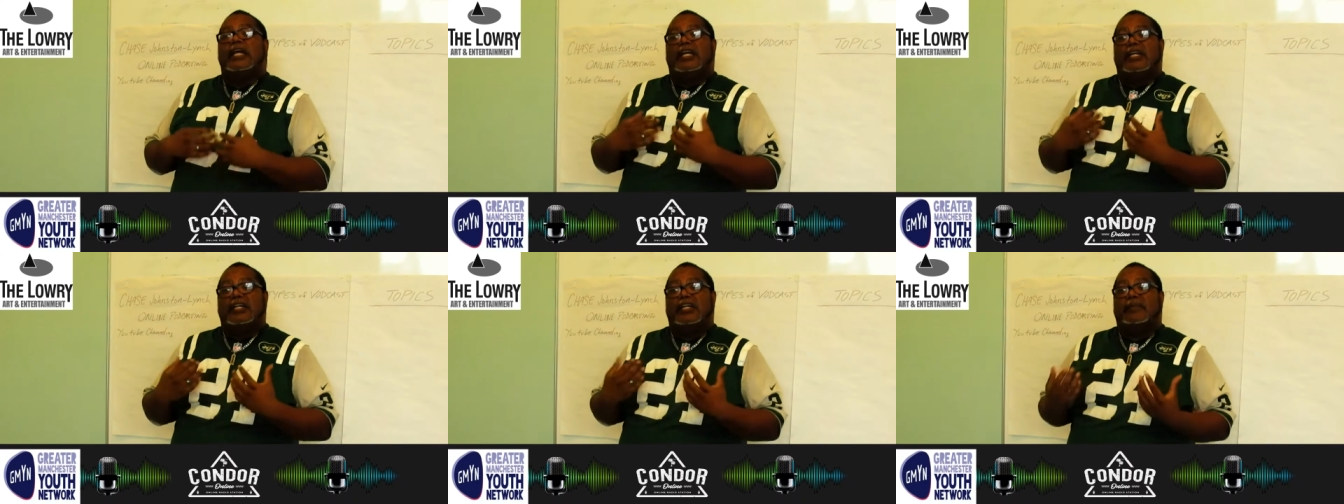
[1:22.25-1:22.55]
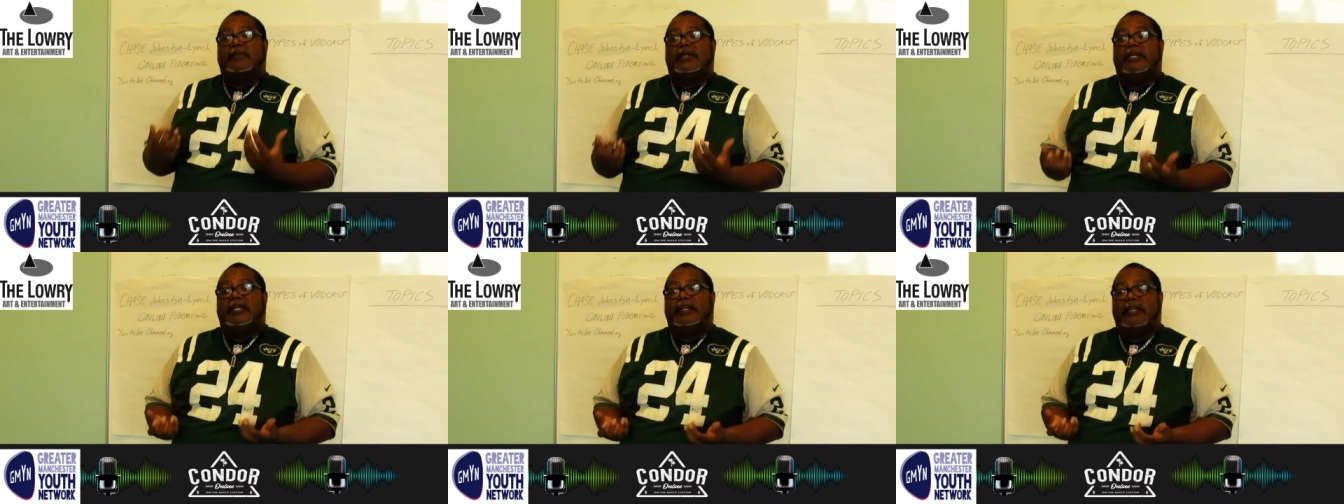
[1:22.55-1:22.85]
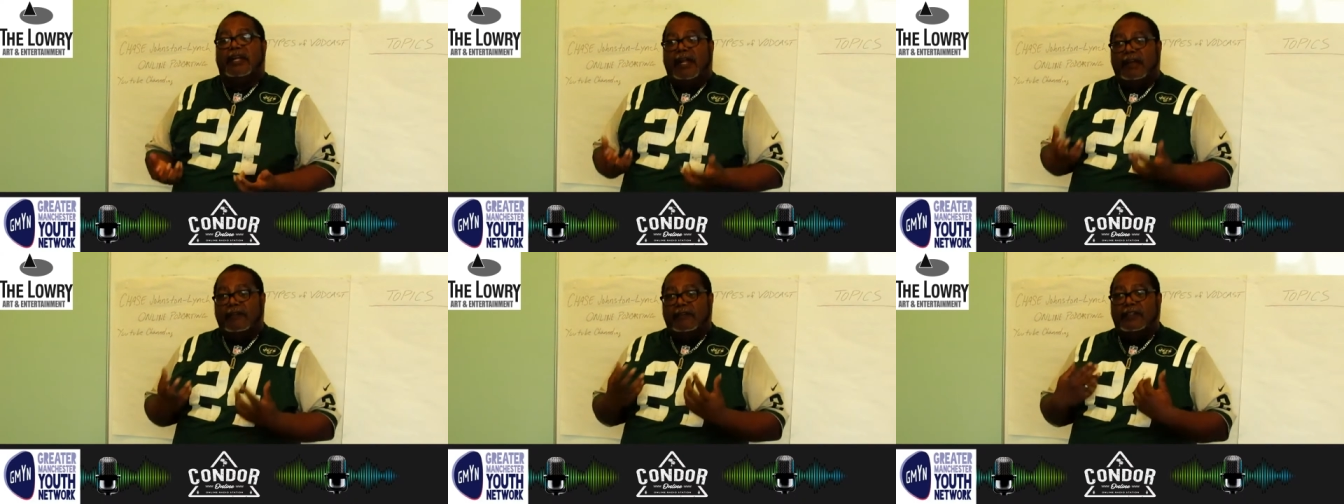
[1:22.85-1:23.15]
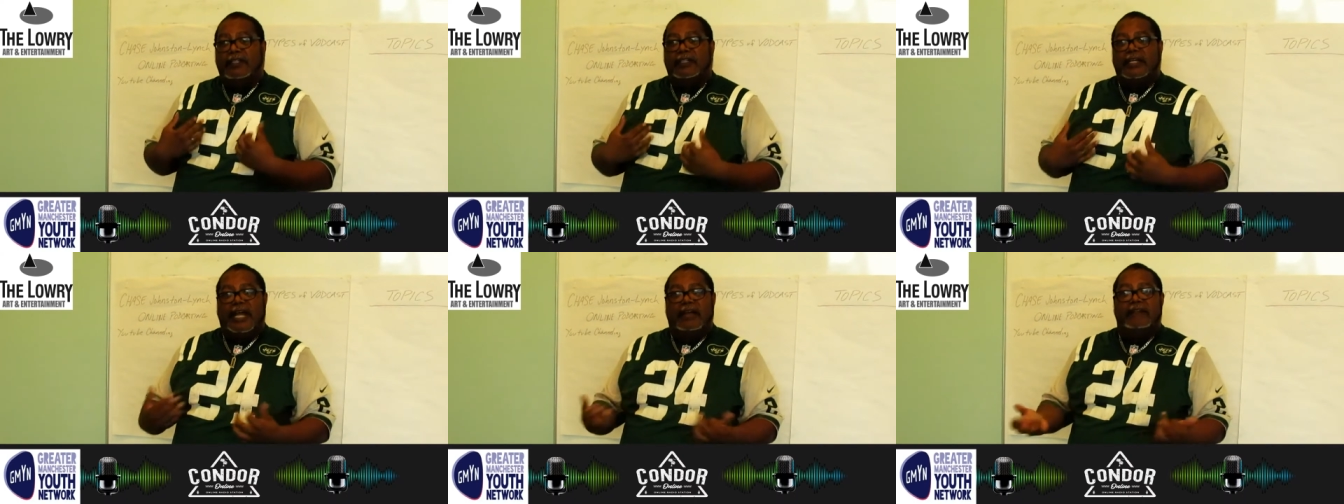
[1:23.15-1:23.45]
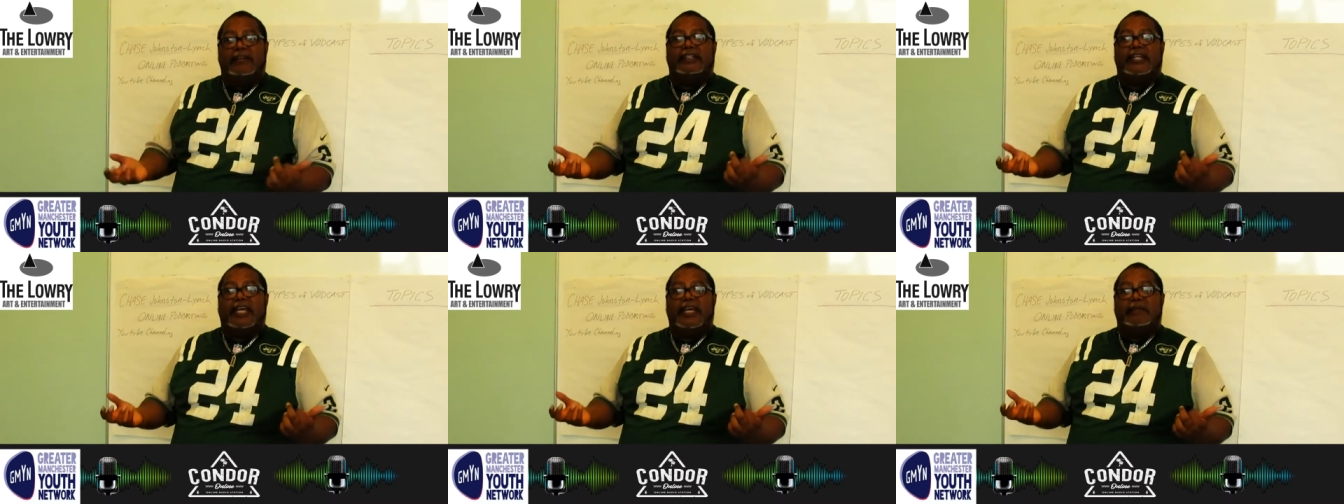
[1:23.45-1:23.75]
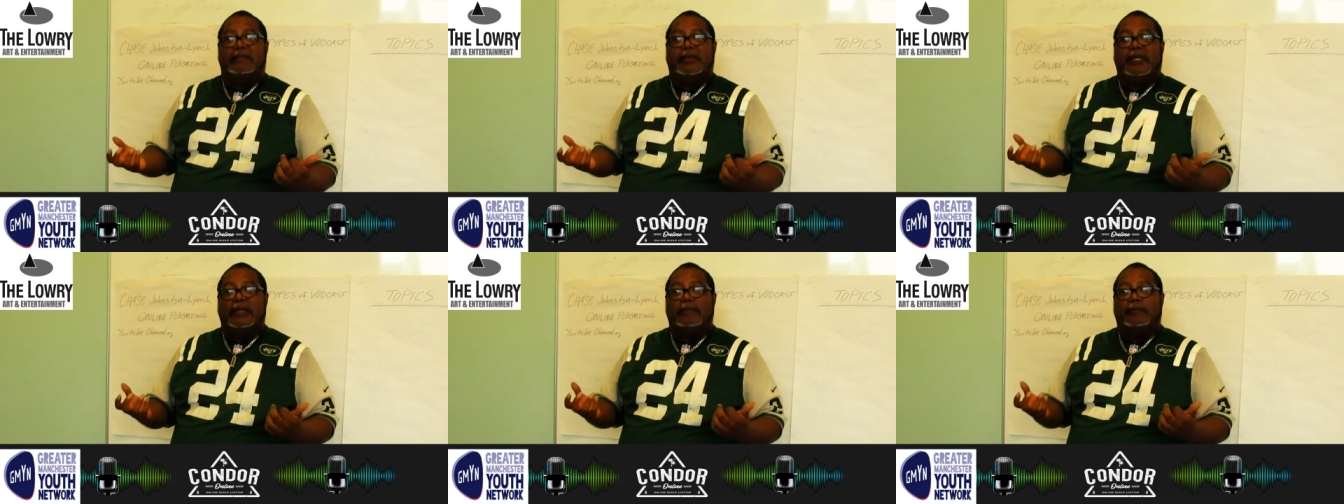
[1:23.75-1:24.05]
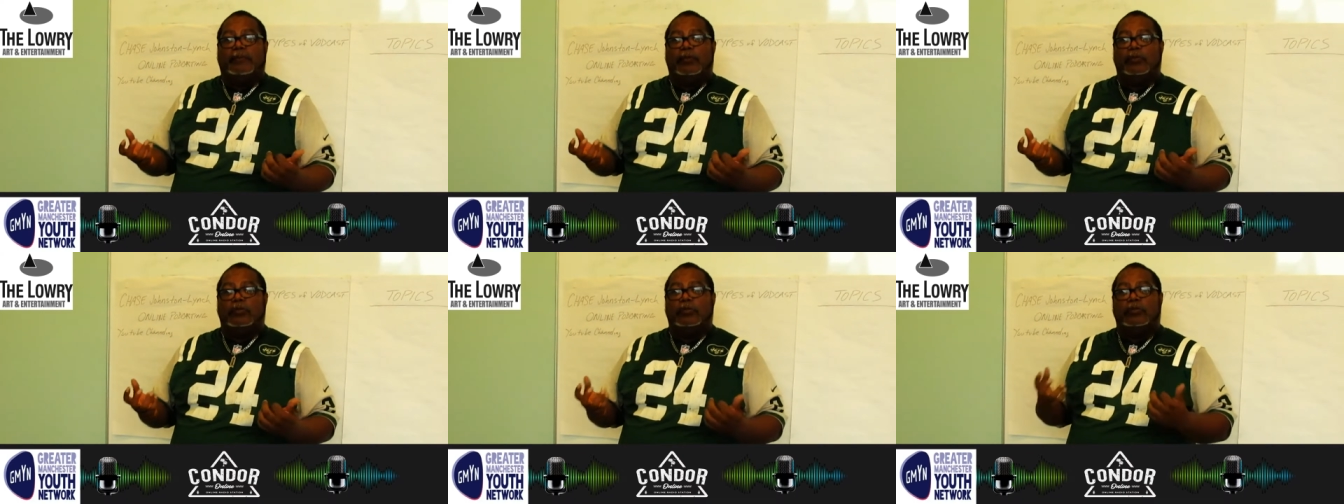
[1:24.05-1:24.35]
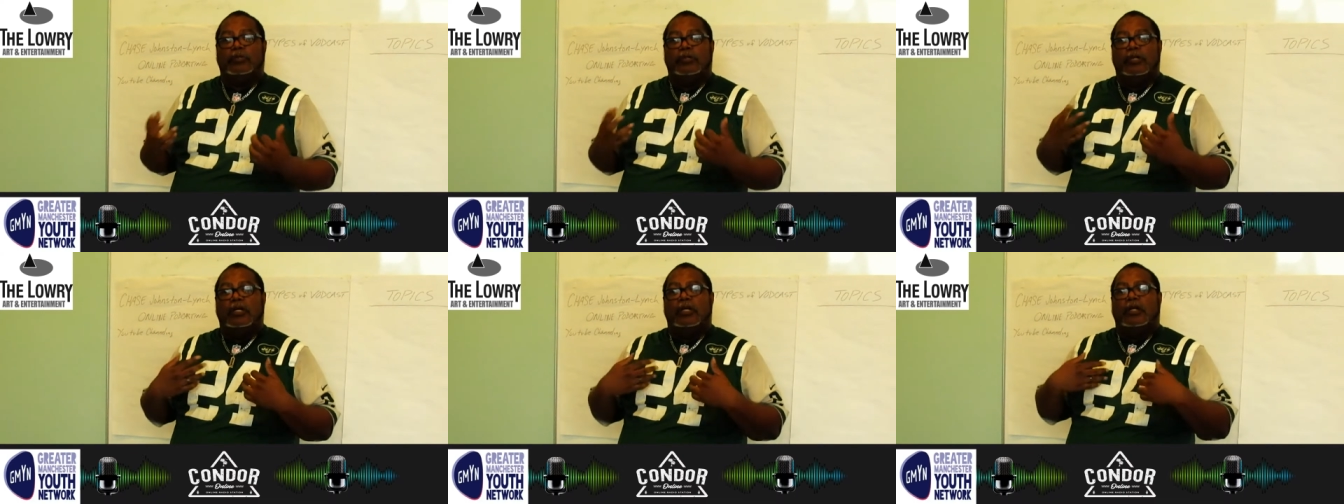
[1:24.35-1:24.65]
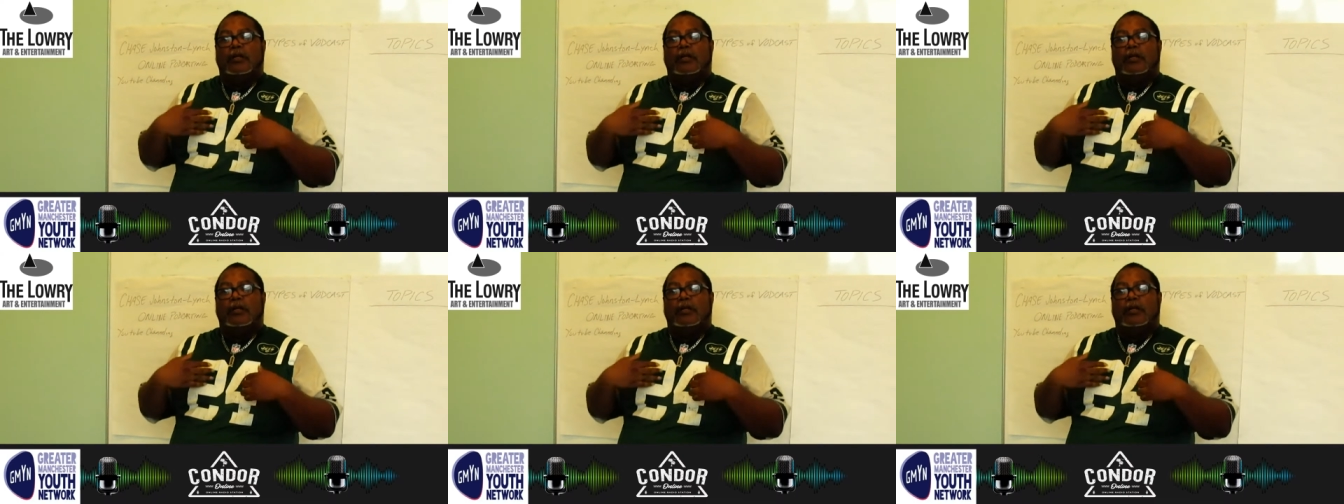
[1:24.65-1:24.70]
You could be every, everyday people